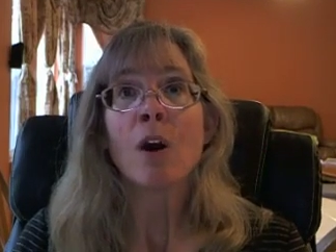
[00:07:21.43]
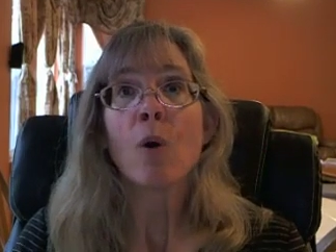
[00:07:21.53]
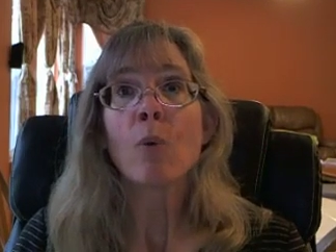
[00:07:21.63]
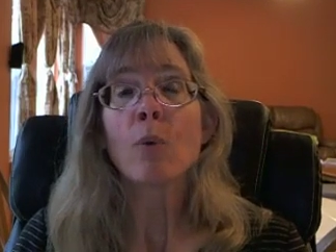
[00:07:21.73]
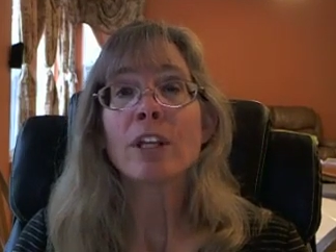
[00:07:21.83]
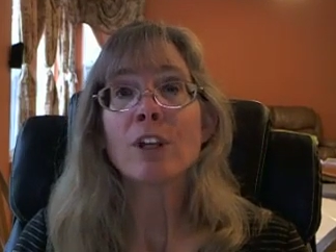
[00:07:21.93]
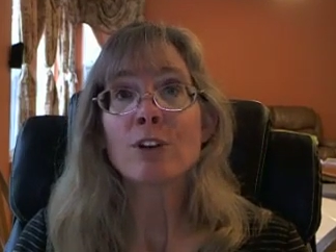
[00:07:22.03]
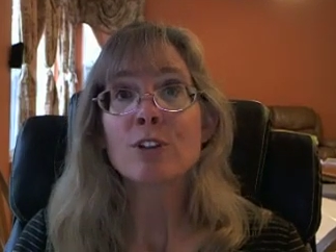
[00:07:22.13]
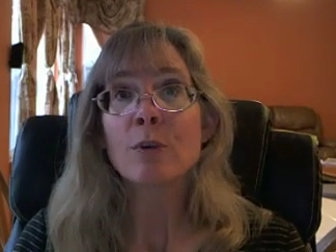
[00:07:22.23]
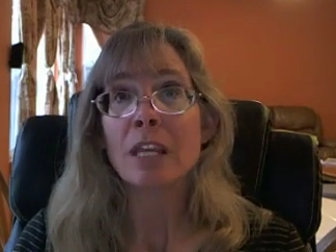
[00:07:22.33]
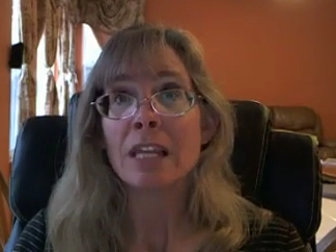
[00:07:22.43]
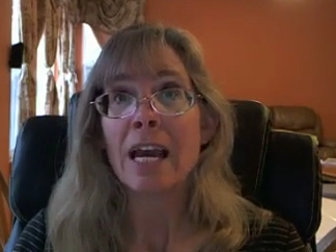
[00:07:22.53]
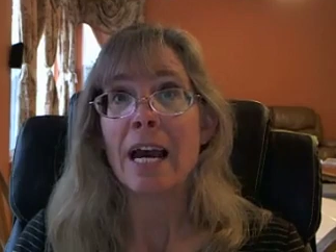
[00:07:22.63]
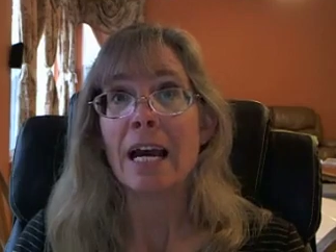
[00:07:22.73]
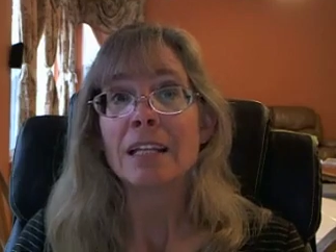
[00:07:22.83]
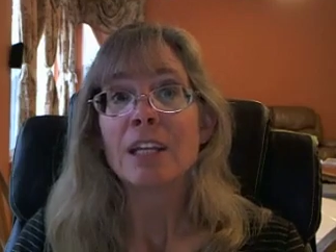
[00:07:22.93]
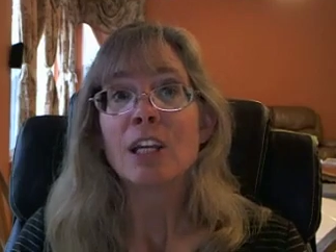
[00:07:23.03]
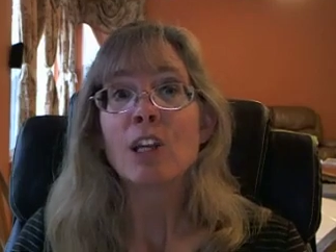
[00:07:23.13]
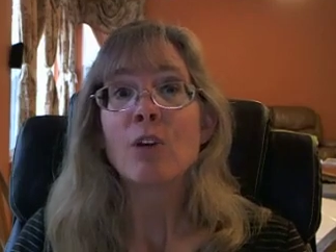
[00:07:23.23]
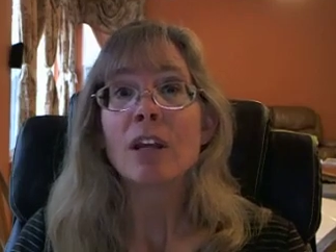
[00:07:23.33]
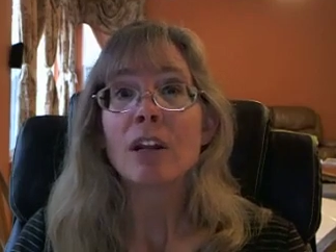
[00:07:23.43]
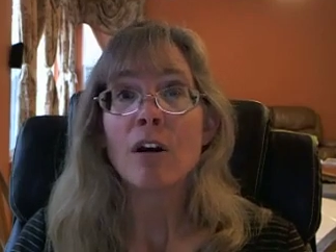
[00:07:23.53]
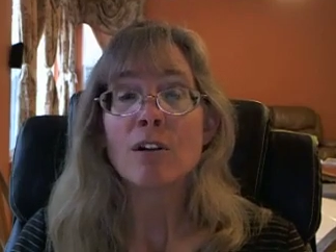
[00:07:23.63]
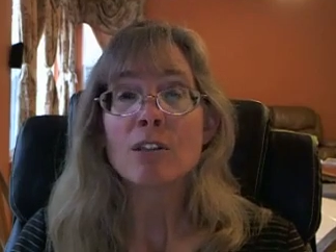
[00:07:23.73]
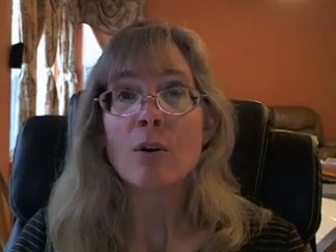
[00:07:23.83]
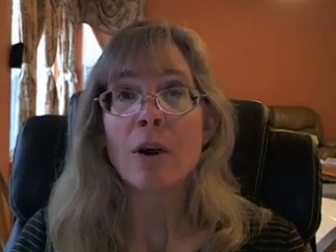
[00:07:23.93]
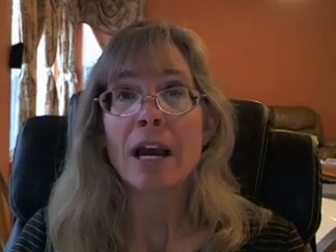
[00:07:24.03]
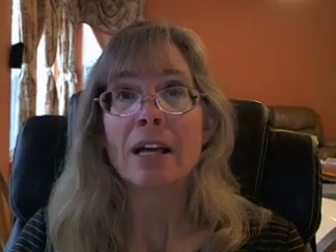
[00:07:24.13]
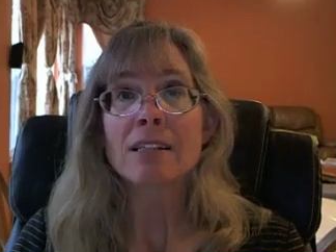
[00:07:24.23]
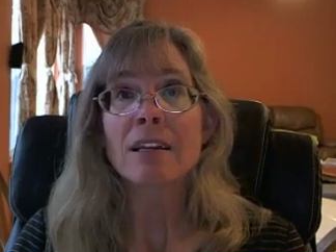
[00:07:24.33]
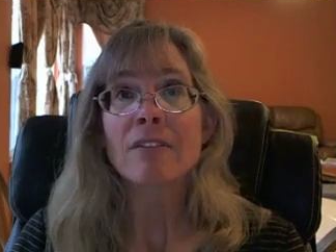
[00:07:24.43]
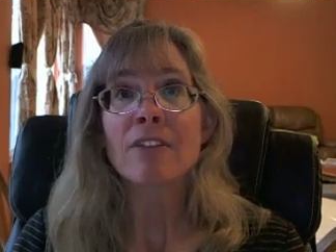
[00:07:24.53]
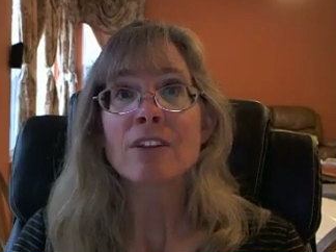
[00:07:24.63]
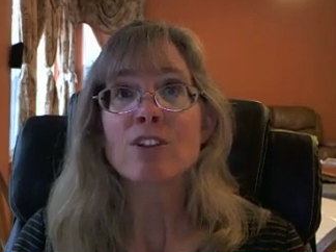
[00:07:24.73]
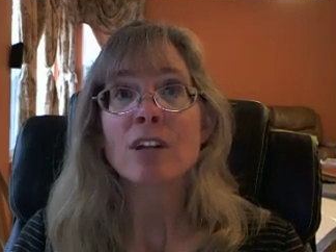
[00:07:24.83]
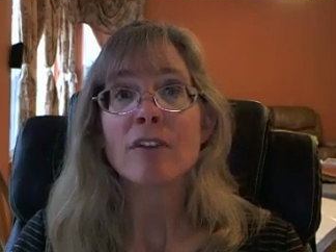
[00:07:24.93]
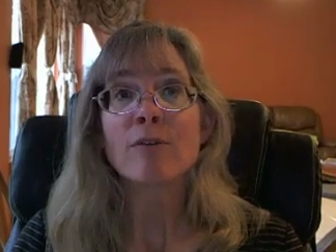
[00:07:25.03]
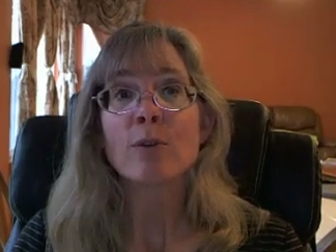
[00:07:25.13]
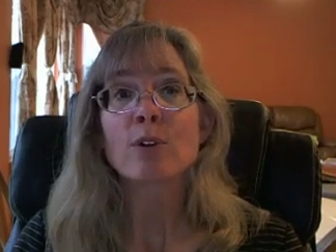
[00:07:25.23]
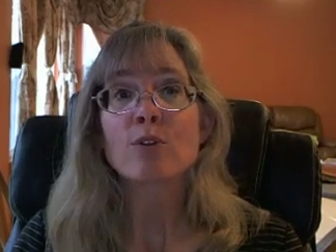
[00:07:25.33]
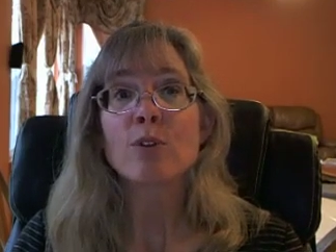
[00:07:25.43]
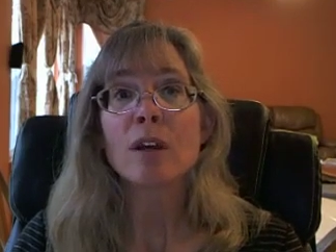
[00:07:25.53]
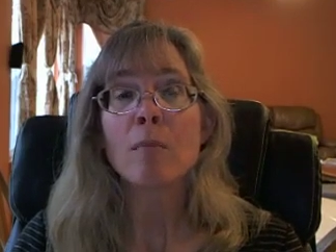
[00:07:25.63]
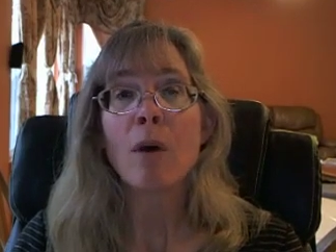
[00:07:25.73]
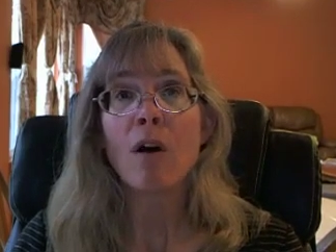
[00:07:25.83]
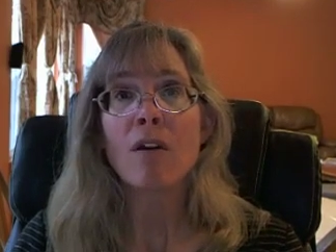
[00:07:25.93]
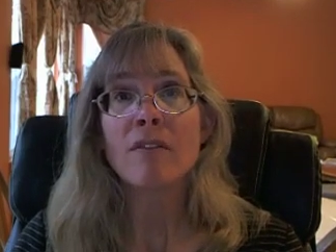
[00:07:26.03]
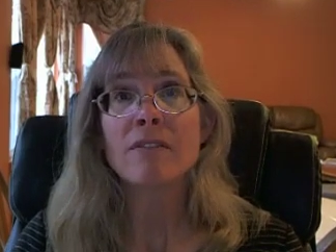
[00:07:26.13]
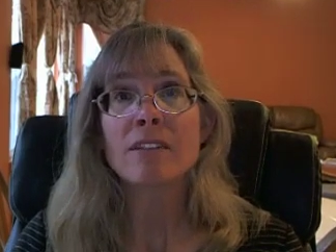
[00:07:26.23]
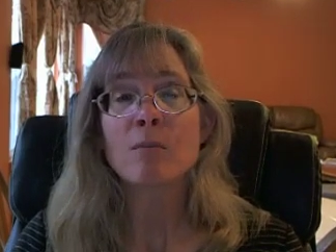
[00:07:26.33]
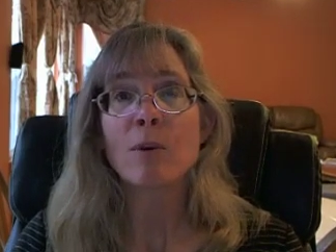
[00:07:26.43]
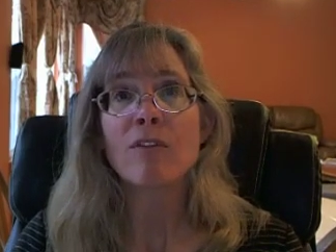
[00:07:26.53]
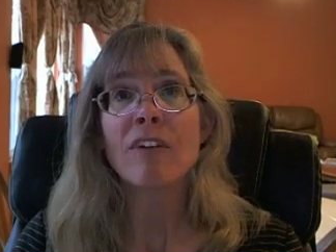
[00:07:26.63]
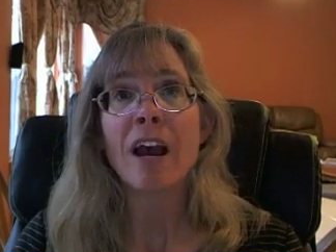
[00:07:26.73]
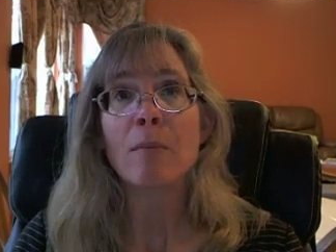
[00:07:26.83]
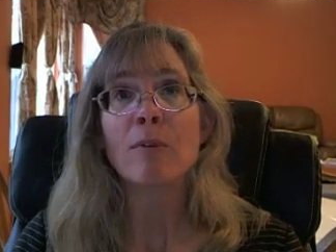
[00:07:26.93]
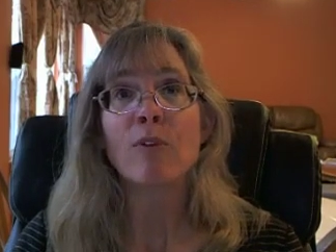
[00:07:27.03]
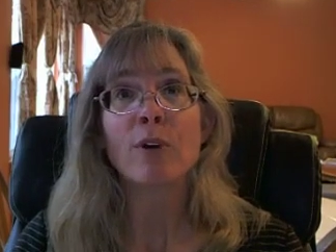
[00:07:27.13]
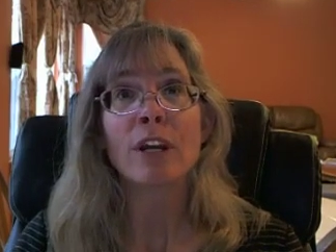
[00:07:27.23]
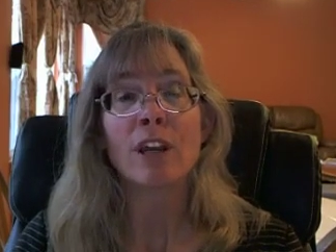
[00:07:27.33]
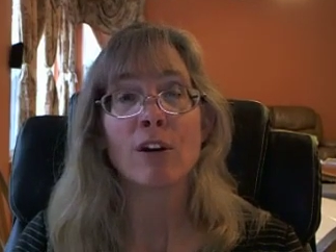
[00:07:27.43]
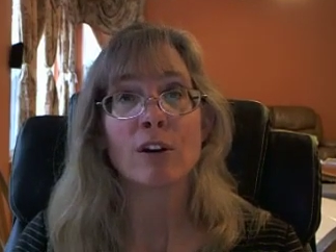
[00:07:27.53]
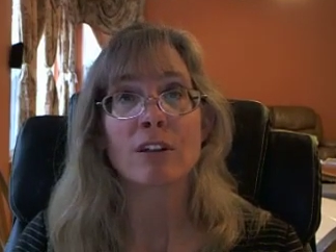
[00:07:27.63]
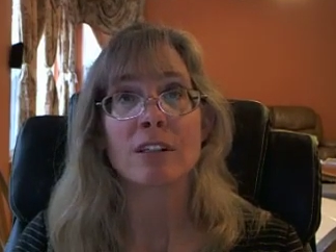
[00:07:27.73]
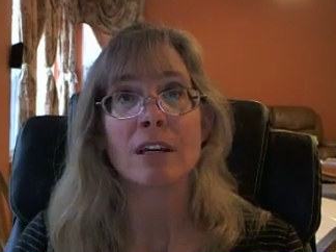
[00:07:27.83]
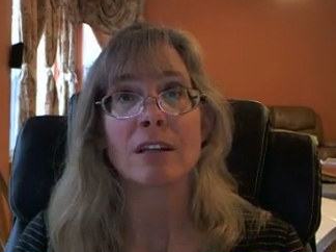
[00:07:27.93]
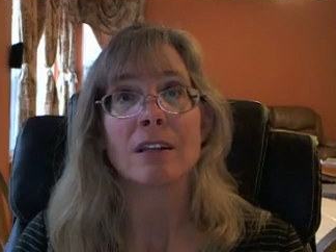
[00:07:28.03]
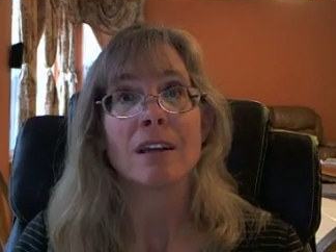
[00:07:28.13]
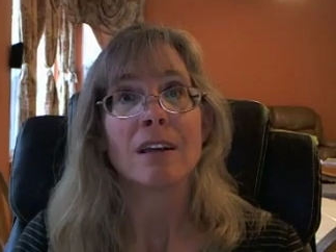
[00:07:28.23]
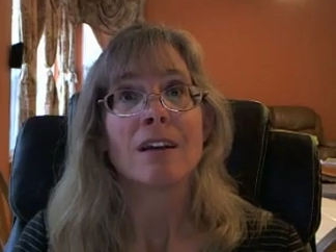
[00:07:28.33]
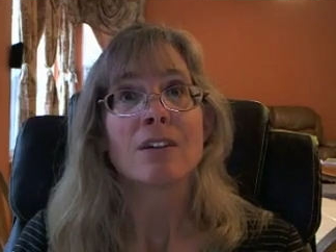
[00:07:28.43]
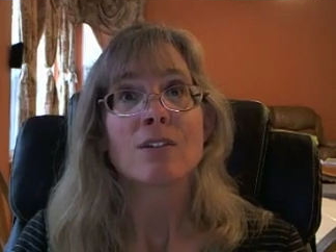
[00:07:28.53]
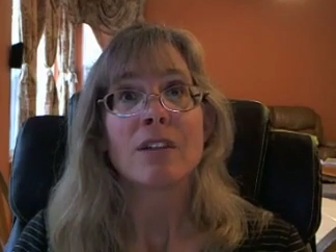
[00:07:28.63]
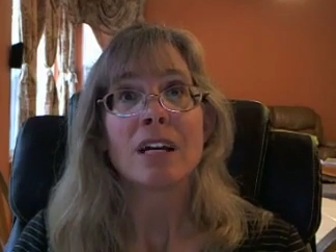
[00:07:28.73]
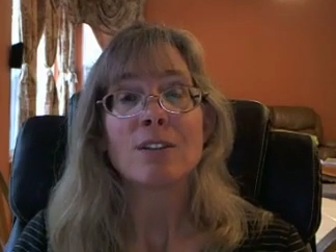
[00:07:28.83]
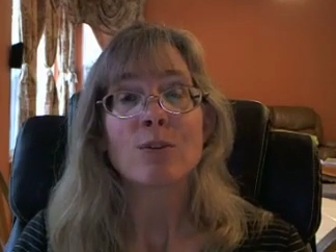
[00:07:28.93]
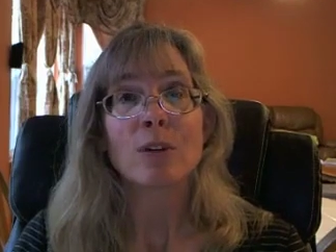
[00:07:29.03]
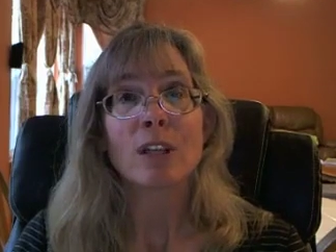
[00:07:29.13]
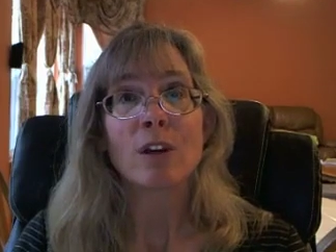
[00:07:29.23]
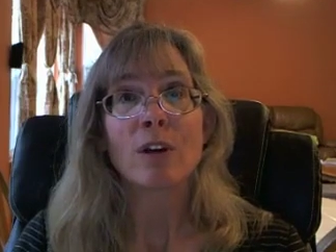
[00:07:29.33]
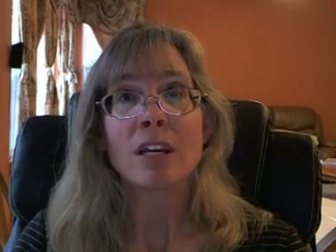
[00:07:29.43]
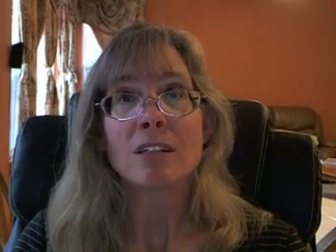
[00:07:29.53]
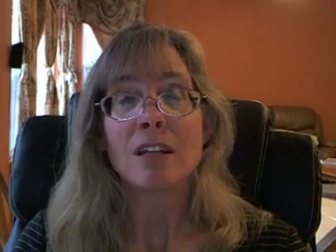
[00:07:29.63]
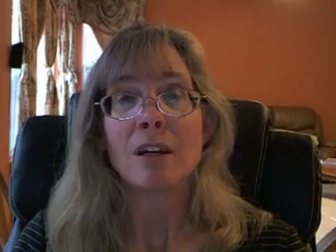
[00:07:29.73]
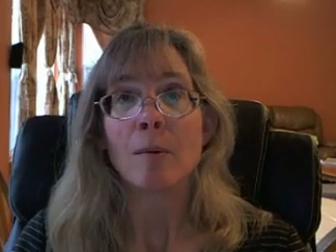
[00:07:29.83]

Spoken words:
When you're doing that, you can also ask if the chef will trim all the visible fat before he cooks it. So that's a really great tip.